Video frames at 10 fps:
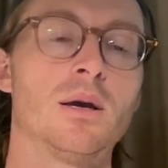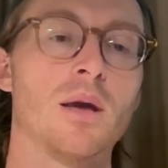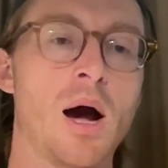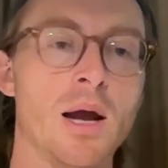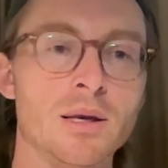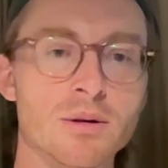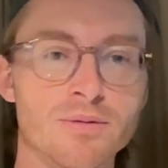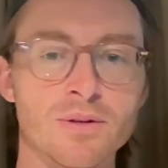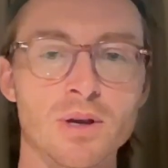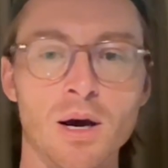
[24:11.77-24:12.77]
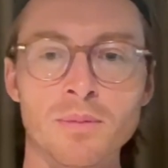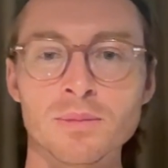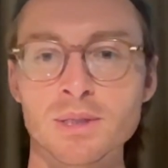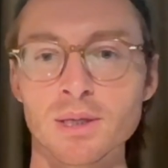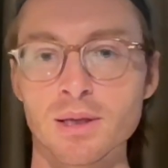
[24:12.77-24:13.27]
kind of
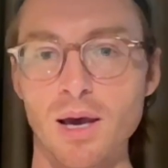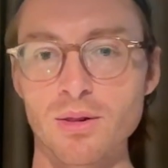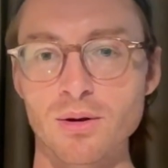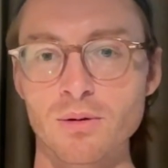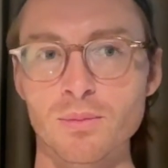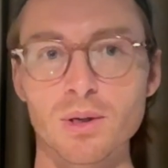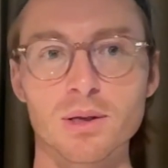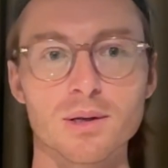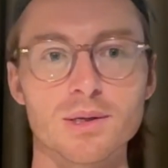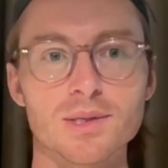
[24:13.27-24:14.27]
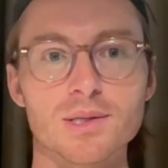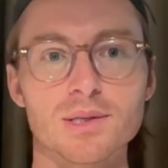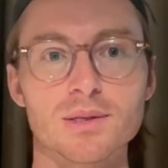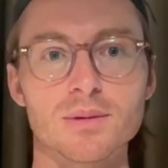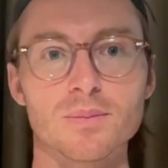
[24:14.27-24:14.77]
come together,
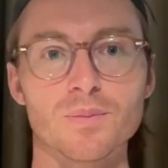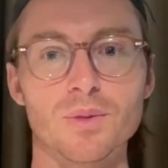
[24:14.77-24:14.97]
because